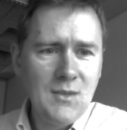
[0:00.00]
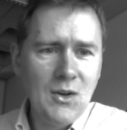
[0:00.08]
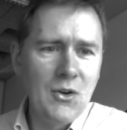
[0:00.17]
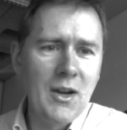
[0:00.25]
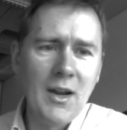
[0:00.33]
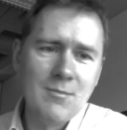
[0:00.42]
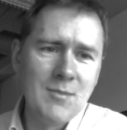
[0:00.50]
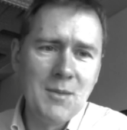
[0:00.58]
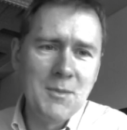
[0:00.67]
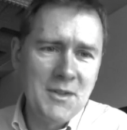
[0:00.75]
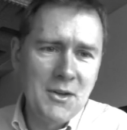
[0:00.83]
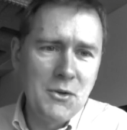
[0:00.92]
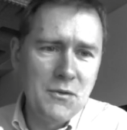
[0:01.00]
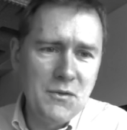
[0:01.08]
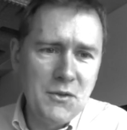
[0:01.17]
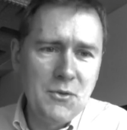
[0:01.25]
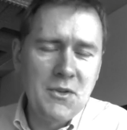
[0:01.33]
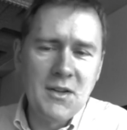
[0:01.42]
Okay, let me tell you a
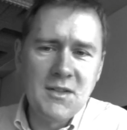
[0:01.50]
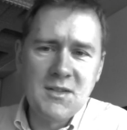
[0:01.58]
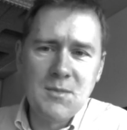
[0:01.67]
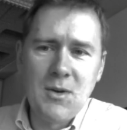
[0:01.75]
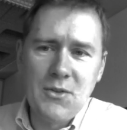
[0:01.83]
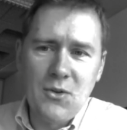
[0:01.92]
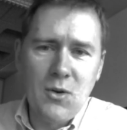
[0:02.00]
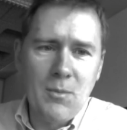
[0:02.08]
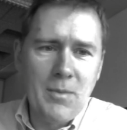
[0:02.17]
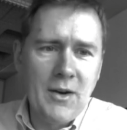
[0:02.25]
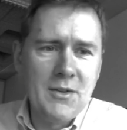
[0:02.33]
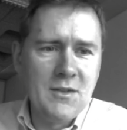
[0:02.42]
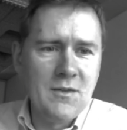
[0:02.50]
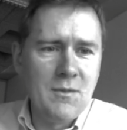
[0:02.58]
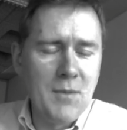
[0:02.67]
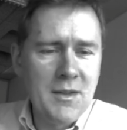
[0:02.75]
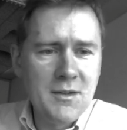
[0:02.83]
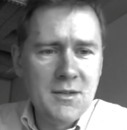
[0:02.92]
few things about the comparative
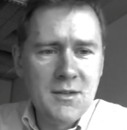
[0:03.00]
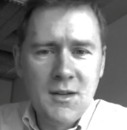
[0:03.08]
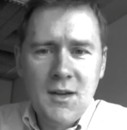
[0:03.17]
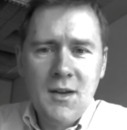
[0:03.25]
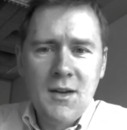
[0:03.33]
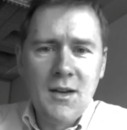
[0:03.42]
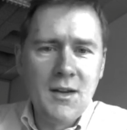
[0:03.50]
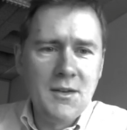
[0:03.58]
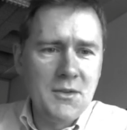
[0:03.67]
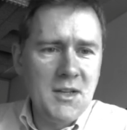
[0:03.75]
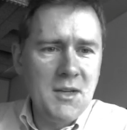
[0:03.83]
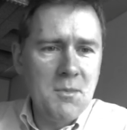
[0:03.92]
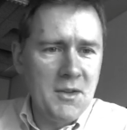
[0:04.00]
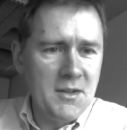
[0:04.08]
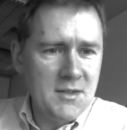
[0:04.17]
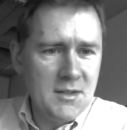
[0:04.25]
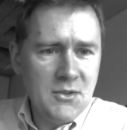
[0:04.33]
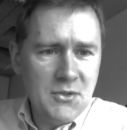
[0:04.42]
method, and to keep things
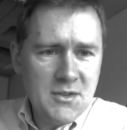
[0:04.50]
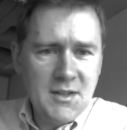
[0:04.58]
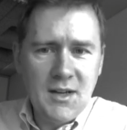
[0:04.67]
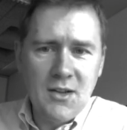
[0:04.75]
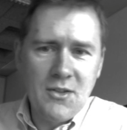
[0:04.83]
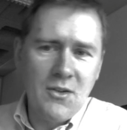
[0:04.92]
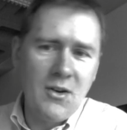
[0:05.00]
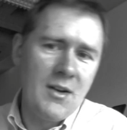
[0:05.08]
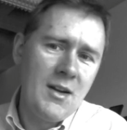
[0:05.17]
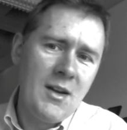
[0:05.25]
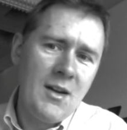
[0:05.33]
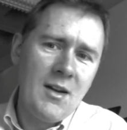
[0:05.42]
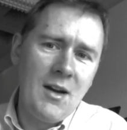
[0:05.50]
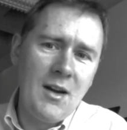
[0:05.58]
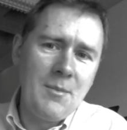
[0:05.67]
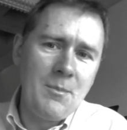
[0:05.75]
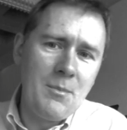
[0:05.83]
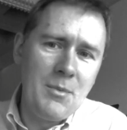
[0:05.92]
interesting, I thought
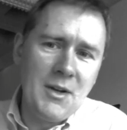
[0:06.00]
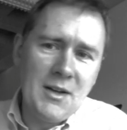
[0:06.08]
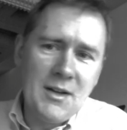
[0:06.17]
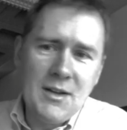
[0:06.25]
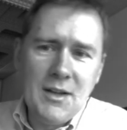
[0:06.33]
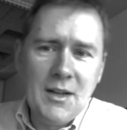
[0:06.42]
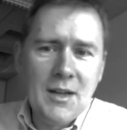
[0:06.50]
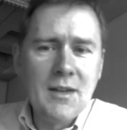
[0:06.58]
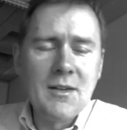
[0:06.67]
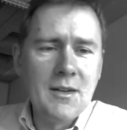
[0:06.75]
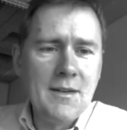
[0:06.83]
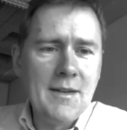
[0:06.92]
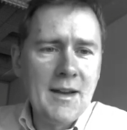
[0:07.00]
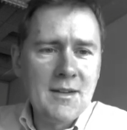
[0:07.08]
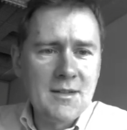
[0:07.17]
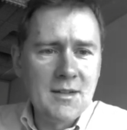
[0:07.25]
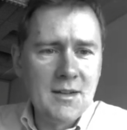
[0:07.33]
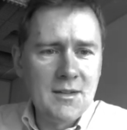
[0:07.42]
I'd bring in a data set